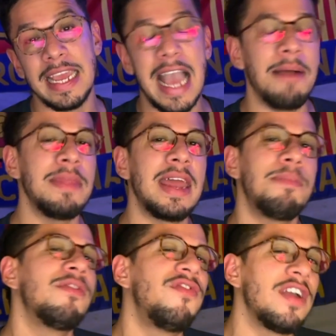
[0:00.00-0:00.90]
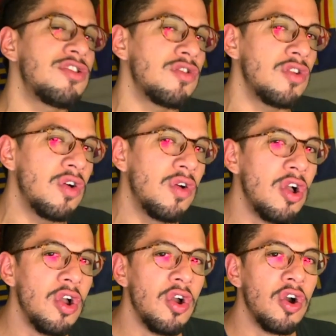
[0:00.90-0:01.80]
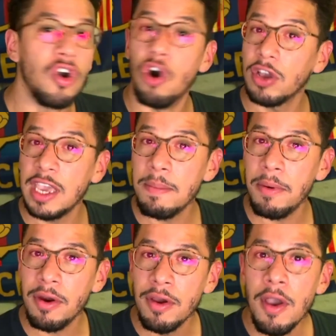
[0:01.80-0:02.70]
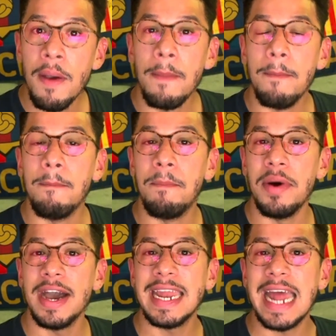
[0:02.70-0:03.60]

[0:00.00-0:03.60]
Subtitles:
I'm not a professional goalkeeper, but